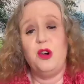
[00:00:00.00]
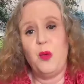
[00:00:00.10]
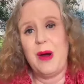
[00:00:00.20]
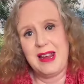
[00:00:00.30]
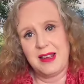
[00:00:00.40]

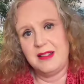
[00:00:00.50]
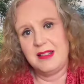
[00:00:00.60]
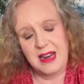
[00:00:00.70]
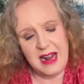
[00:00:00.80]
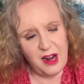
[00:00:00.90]
unawakened
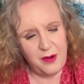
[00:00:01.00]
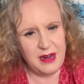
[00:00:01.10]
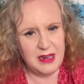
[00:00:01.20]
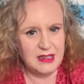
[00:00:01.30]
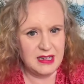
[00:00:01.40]
state, or
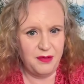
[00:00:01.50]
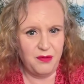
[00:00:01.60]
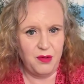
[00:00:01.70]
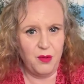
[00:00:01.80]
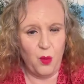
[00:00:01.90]
in a
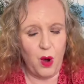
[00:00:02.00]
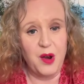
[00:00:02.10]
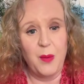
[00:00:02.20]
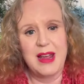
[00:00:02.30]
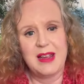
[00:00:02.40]
different an
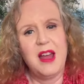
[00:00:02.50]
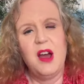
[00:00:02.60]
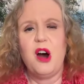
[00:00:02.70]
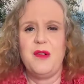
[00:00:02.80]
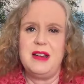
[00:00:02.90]
awake
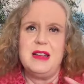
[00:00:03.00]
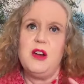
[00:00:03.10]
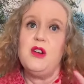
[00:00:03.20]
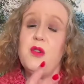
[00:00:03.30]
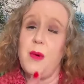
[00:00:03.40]
or in an
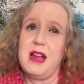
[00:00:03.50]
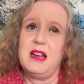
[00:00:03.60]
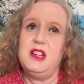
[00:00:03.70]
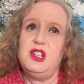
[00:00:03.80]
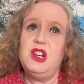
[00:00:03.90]

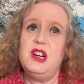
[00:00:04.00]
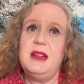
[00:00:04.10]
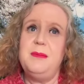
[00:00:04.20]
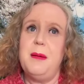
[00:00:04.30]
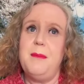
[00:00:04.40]
unawakening
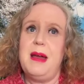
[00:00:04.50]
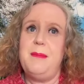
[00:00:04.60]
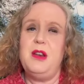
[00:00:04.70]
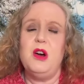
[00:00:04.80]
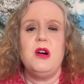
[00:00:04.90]
journey, but
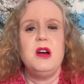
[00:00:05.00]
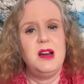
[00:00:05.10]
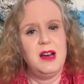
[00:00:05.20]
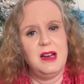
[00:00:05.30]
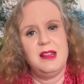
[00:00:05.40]
maybe not
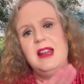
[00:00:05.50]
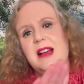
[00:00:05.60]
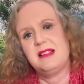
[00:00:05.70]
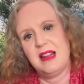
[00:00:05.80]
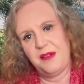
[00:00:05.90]
at the
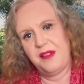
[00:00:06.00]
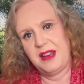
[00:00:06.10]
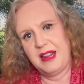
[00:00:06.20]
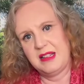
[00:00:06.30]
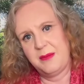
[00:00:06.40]
next level that they
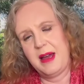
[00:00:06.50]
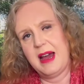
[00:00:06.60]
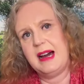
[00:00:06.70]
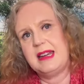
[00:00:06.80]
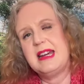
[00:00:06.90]
need to be
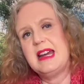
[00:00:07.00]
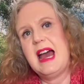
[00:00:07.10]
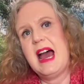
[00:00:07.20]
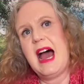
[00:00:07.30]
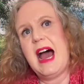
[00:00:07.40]
at.
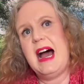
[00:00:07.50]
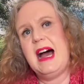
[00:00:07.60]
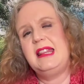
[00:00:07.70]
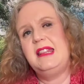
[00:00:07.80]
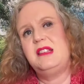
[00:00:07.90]

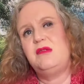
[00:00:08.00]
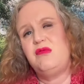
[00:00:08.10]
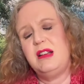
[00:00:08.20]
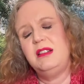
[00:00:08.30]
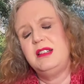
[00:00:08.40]
And there's a
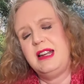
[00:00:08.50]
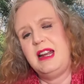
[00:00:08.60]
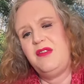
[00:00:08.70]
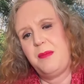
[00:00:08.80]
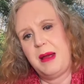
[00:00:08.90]
real
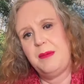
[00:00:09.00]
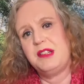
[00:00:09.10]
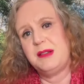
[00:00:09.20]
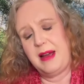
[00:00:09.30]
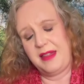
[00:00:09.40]
need for people
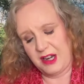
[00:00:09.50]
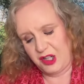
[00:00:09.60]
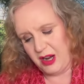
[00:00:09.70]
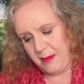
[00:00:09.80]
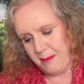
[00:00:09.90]
to make that
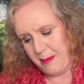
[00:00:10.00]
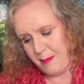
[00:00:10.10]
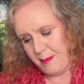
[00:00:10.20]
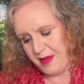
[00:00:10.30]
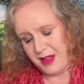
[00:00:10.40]
jump,
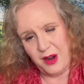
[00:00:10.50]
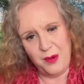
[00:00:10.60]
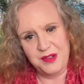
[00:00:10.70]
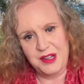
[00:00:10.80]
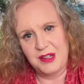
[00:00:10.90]
but they're not
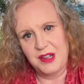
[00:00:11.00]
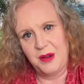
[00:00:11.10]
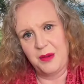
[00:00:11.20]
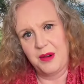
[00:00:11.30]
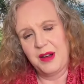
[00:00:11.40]
wanting
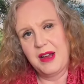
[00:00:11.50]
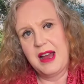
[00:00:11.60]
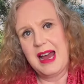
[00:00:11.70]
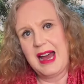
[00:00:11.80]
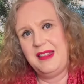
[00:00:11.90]
to.
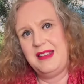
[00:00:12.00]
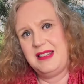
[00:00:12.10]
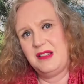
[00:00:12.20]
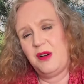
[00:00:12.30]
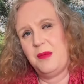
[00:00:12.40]
And this
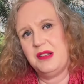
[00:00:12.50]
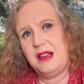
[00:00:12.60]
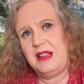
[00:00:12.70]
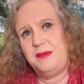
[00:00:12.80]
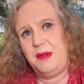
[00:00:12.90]
is almost
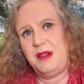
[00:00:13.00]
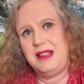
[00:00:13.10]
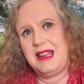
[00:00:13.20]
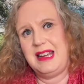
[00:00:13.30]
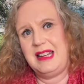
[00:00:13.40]
like spirit
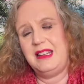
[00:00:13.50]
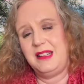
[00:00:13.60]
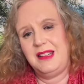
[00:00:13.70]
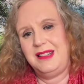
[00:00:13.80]
saying,